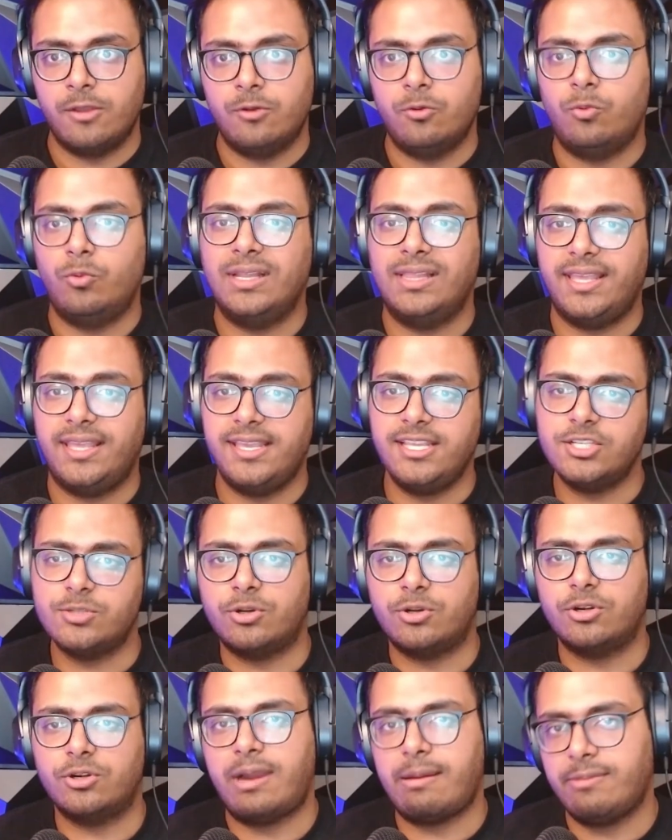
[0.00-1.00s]
While each
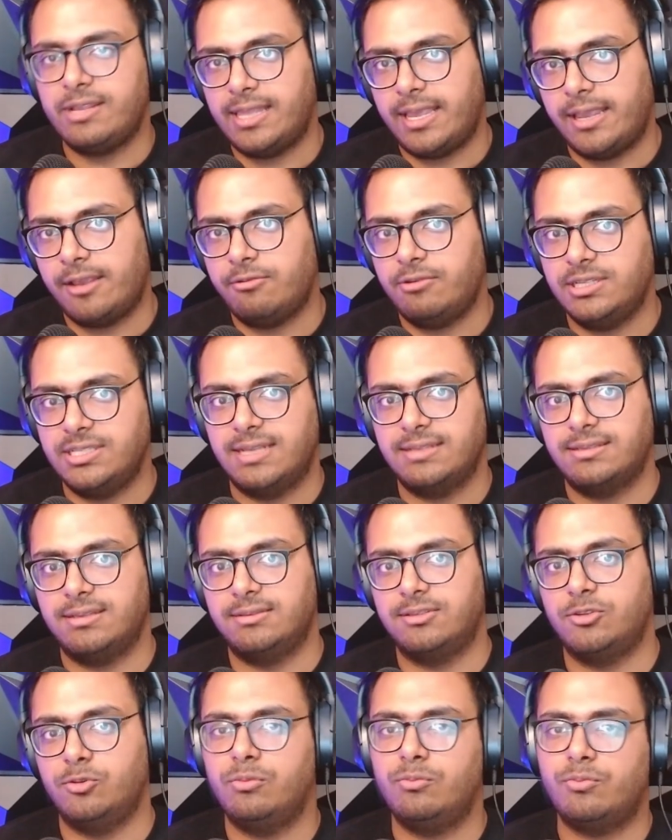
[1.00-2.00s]
programming language has
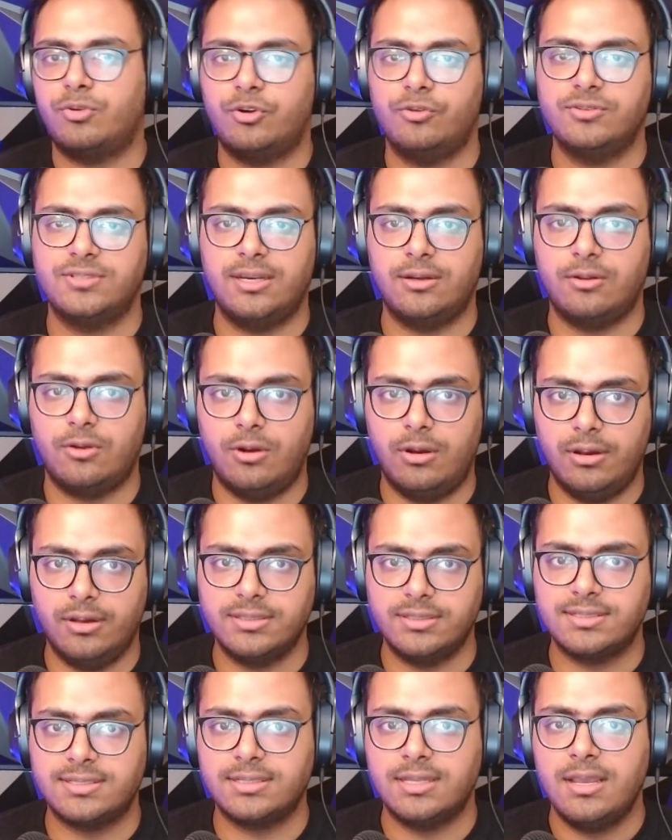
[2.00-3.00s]
its own pros and
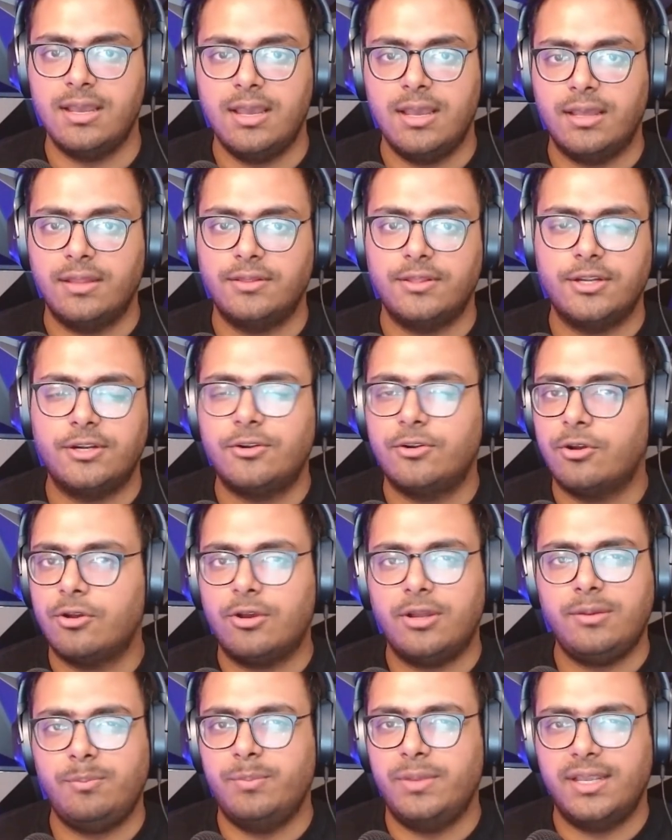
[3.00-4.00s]
cons, there are
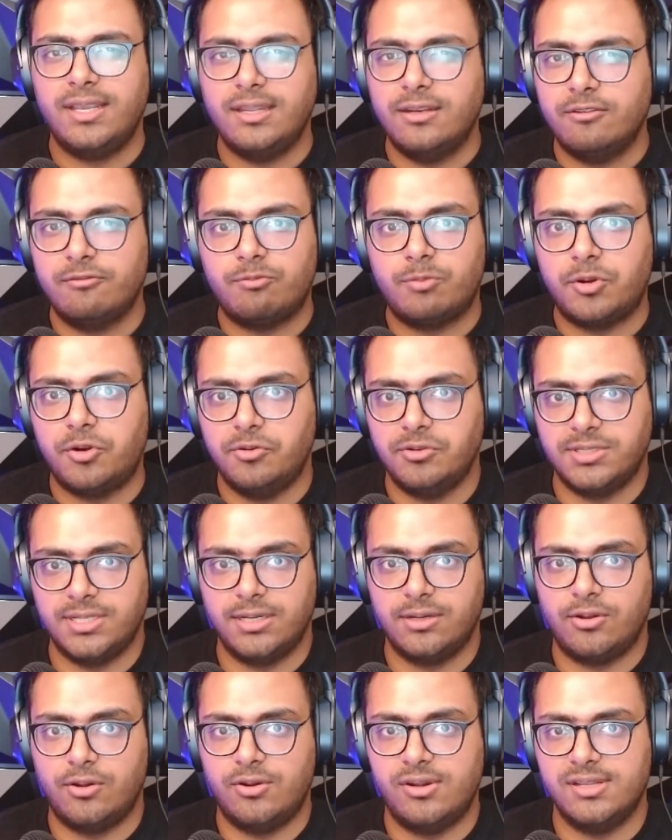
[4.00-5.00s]
not big enough pros
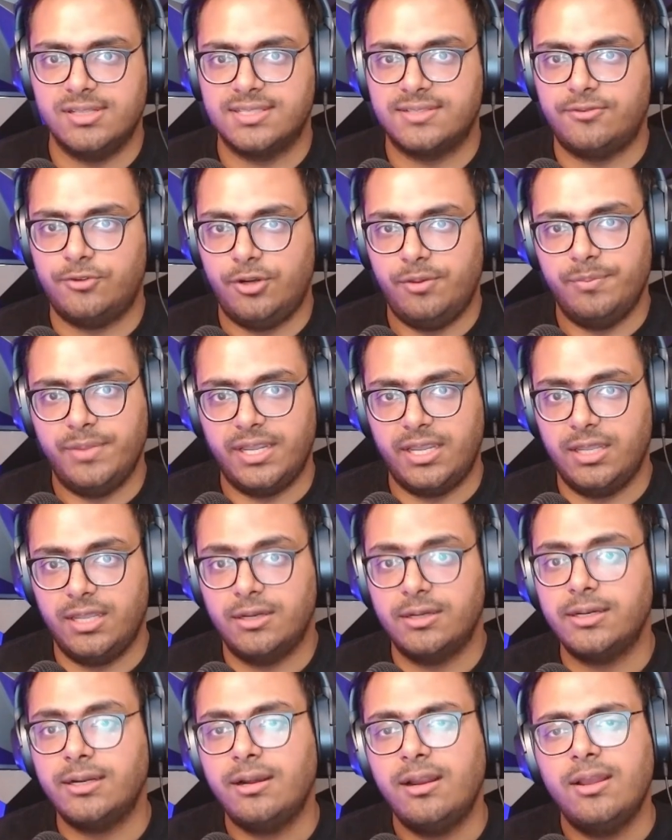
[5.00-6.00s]
and cons for a
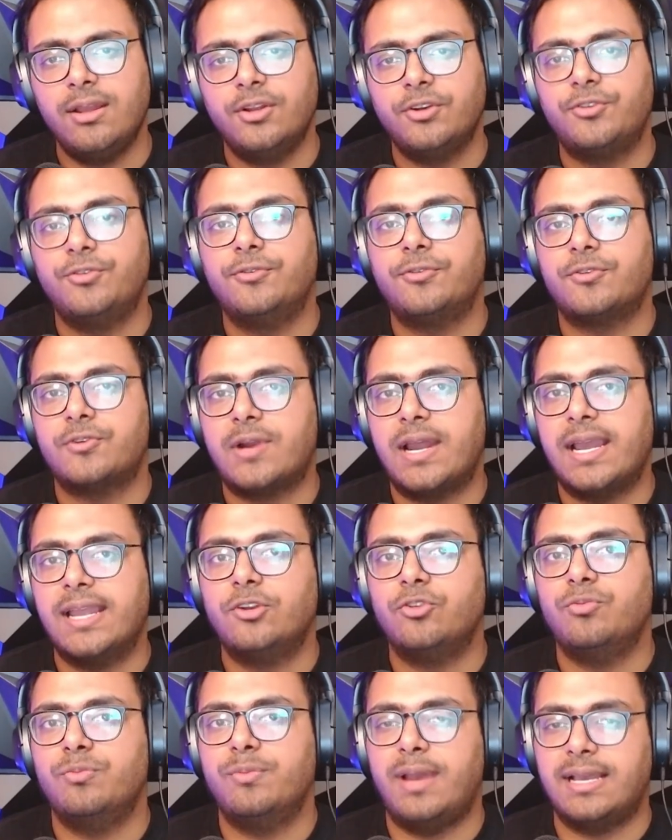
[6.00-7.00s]
beginner to try
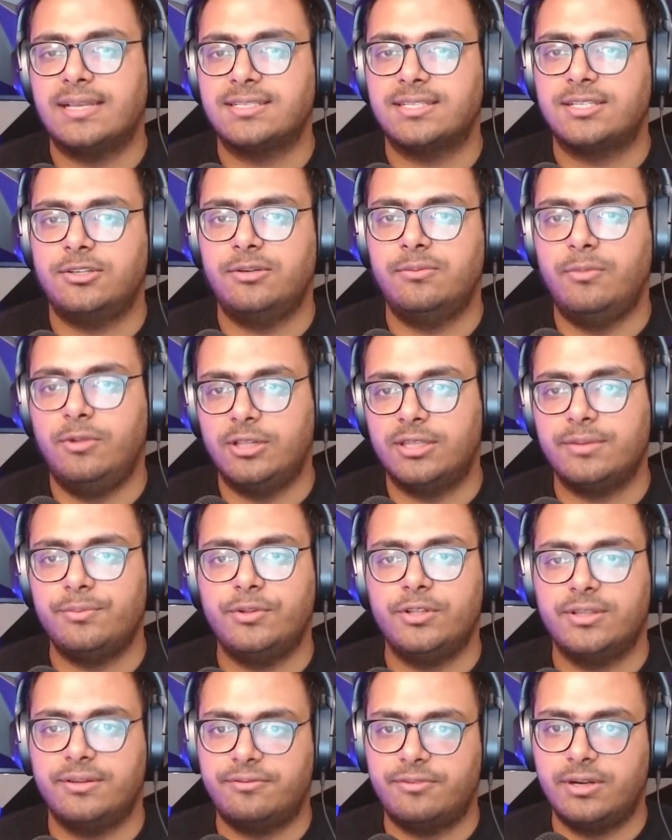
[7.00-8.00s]
to master
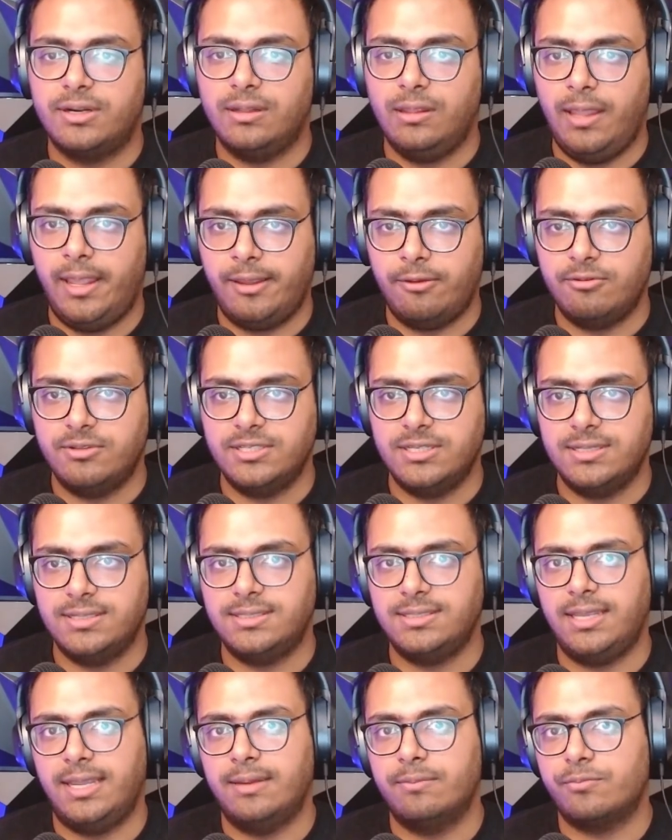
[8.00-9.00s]
multiple different
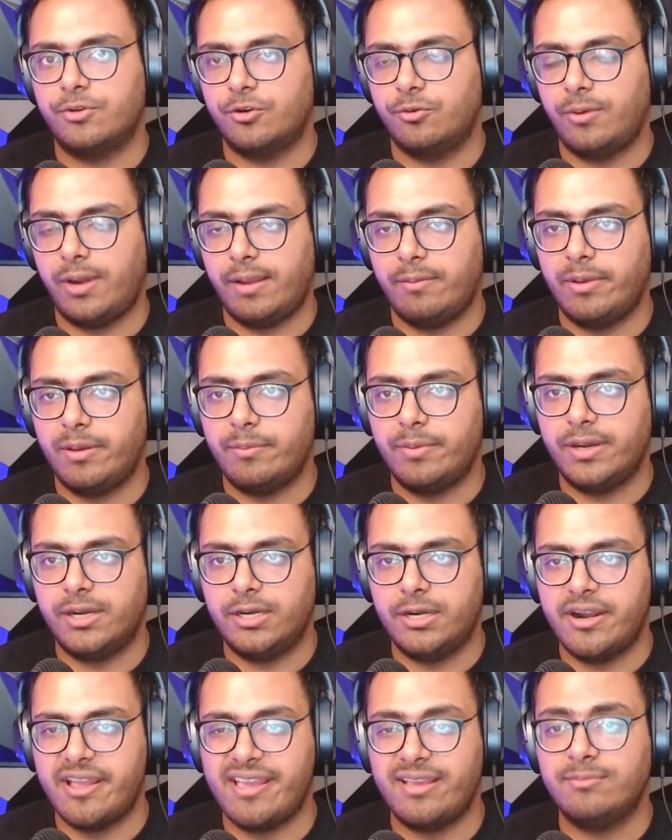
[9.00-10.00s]
languages and programming
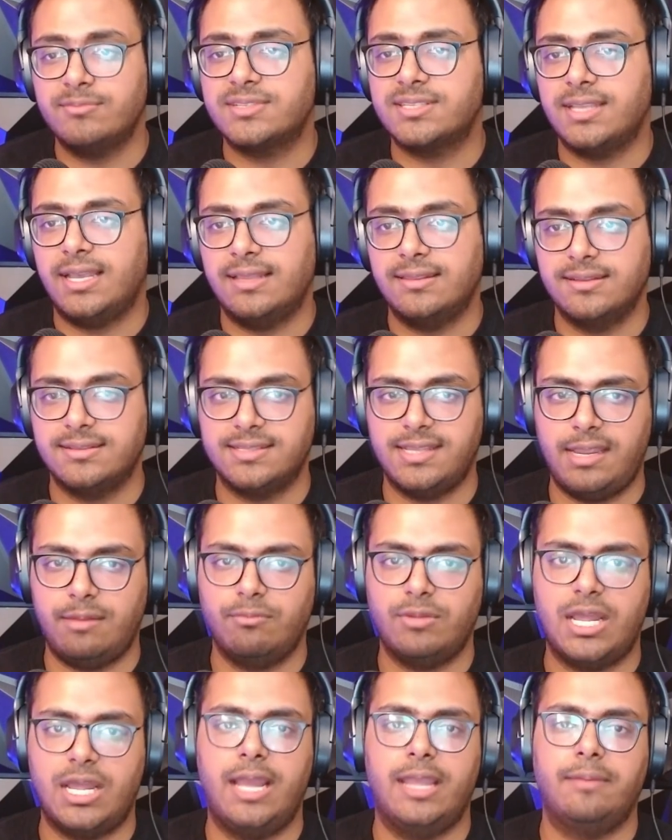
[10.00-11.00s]
paradigms at the
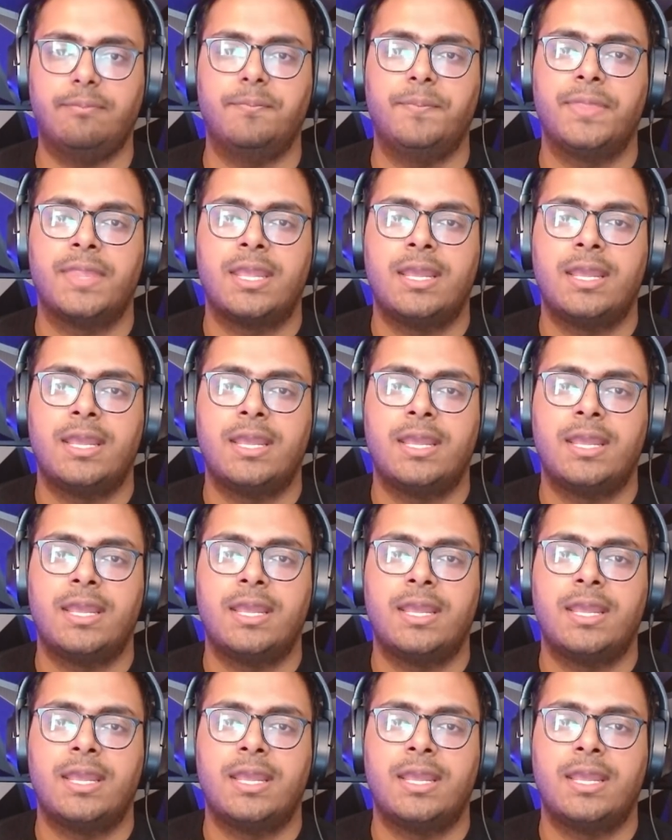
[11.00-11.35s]
same time.